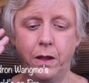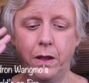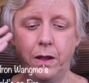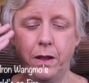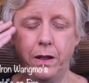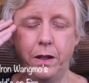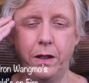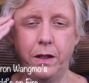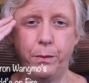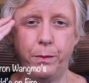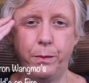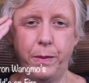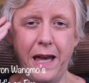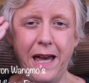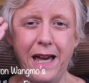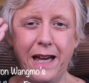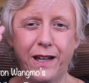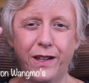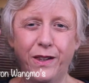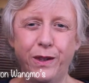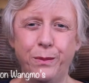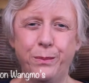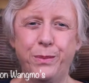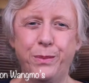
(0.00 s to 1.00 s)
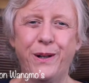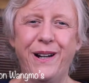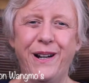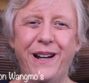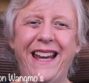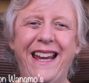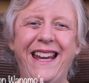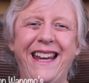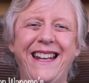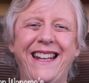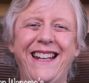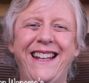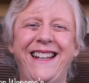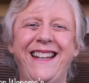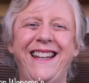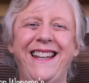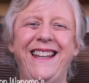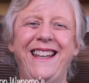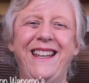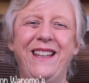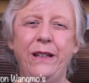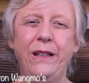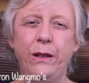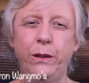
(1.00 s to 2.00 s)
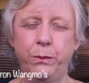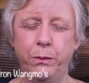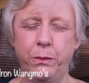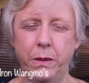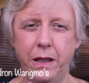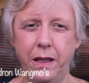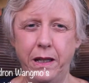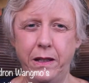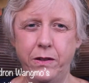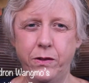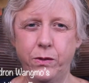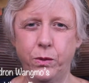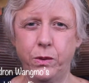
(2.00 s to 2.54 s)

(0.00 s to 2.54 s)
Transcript: in the back of the brain, your mind's